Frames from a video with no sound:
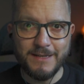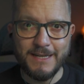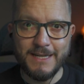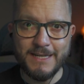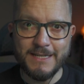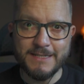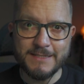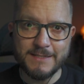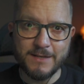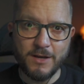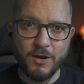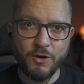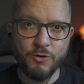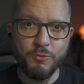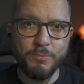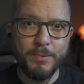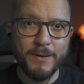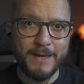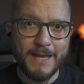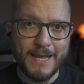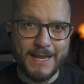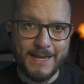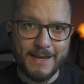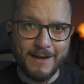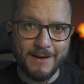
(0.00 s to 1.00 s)
is
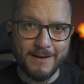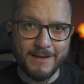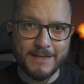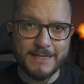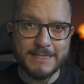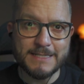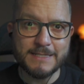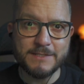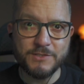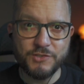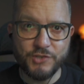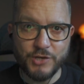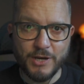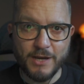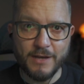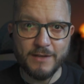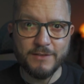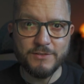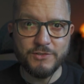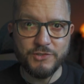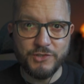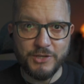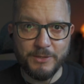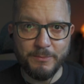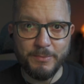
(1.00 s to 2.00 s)
OpenAI's
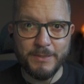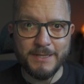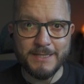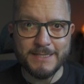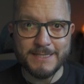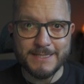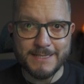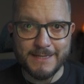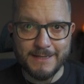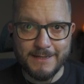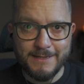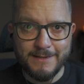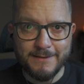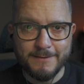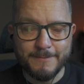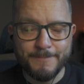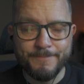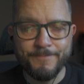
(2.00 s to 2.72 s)
ChatGPT.